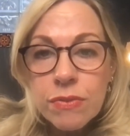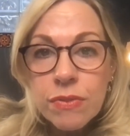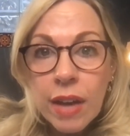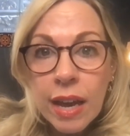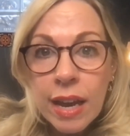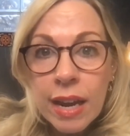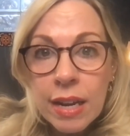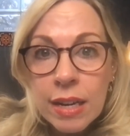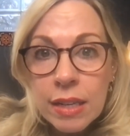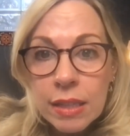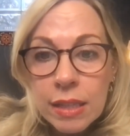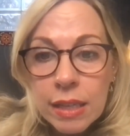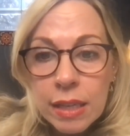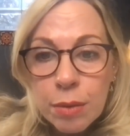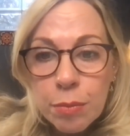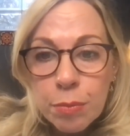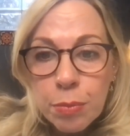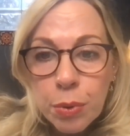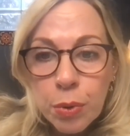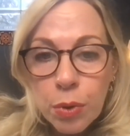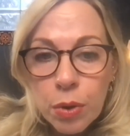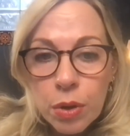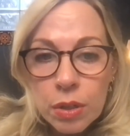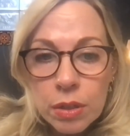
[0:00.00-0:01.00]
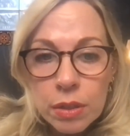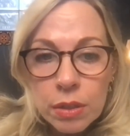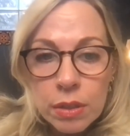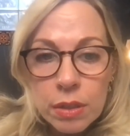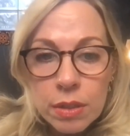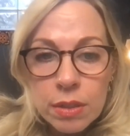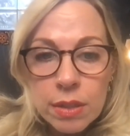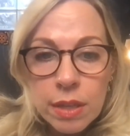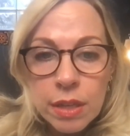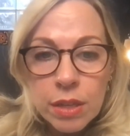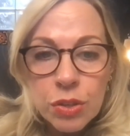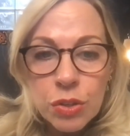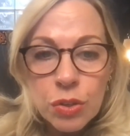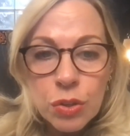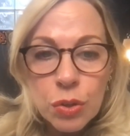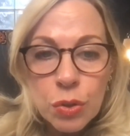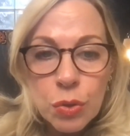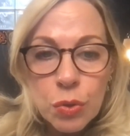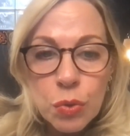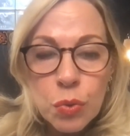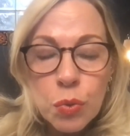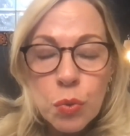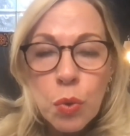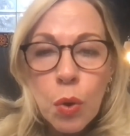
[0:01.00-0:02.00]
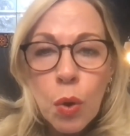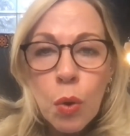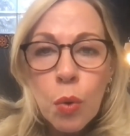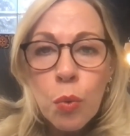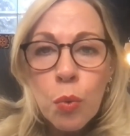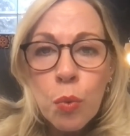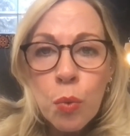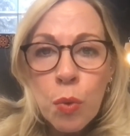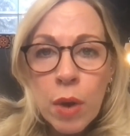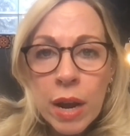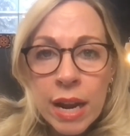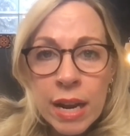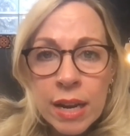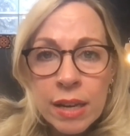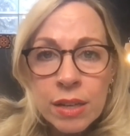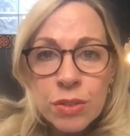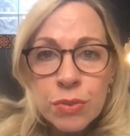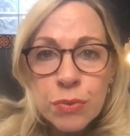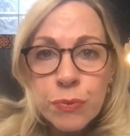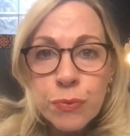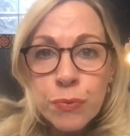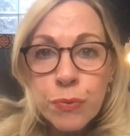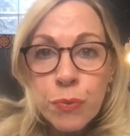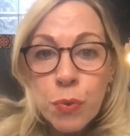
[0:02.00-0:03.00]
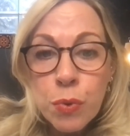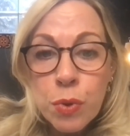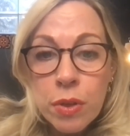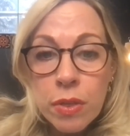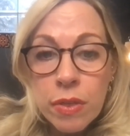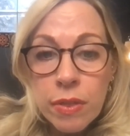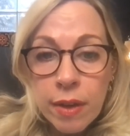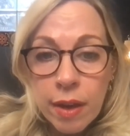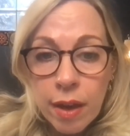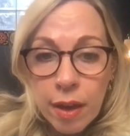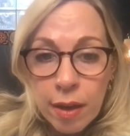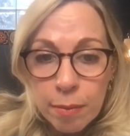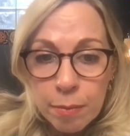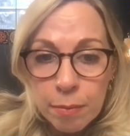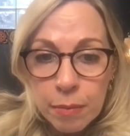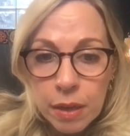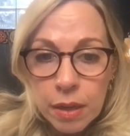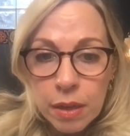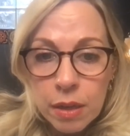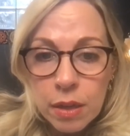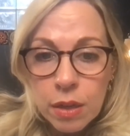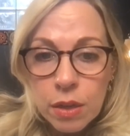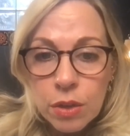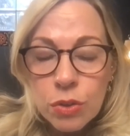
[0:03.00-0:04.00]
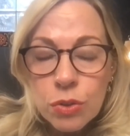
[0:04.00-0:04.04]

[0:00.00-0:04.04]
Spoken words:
vitally important that you wait for them